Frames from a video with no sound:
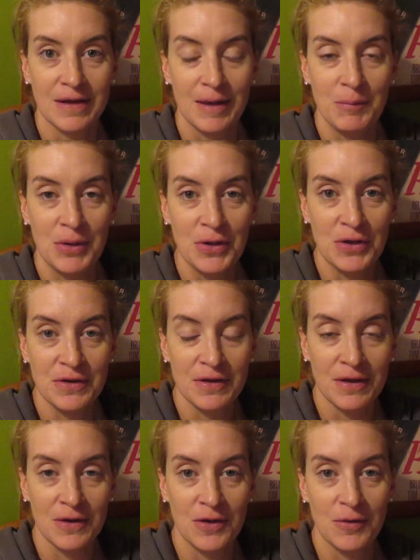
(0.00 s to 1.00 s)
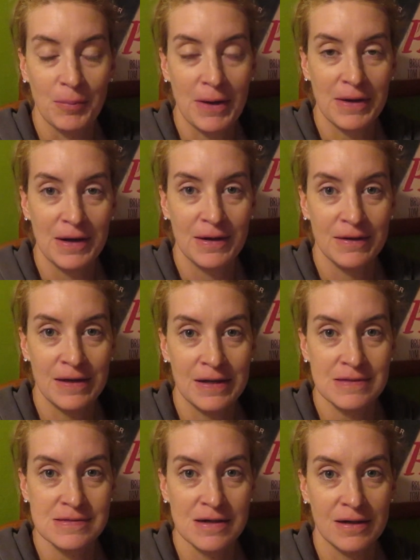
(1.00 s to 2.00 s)
I'm here to tell you about
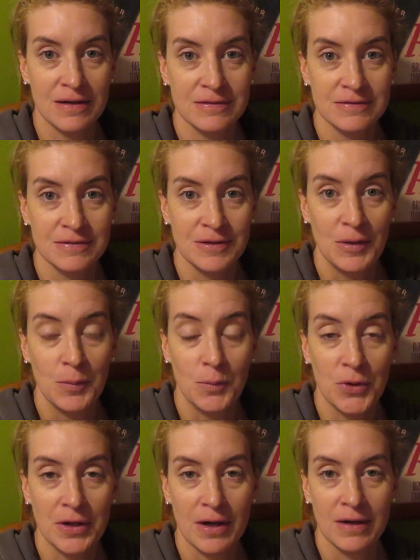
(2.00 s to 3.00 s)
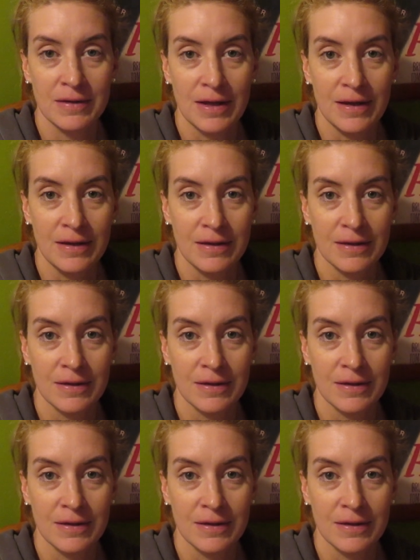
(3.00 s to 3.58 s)
Caroline's carts. What are they?